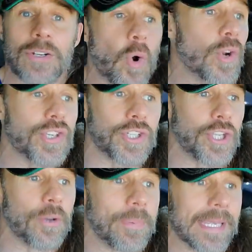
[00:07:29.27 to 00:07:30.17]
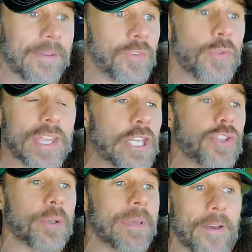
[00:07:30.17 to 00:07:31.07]
nor should you be. If you think you
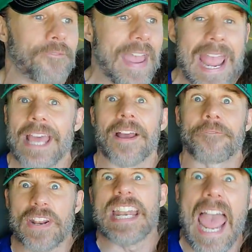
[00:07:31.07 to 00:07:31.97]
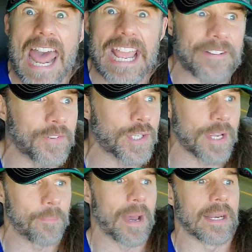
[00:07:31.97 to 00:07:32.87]
should be a fanatic for
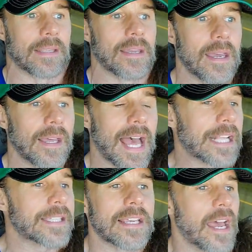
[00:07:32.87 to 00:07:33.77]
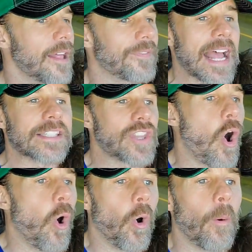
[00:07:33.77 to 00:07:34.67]
somebody, that's the
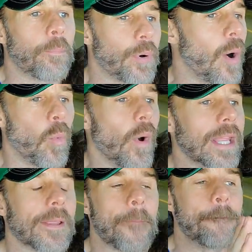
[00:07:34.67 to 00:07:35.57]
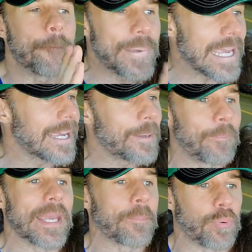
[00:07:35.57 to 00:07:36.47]
whole one of the
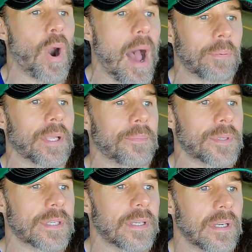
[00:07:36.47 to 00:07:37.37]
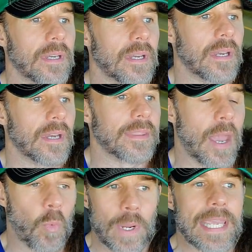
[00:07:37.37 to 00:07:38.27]
big problems
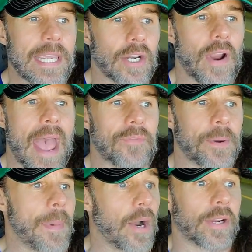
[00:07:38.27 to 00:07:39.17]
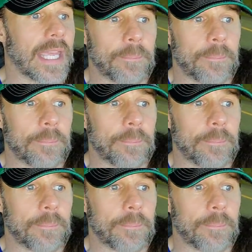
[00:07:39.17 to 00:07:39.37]
that we here have in America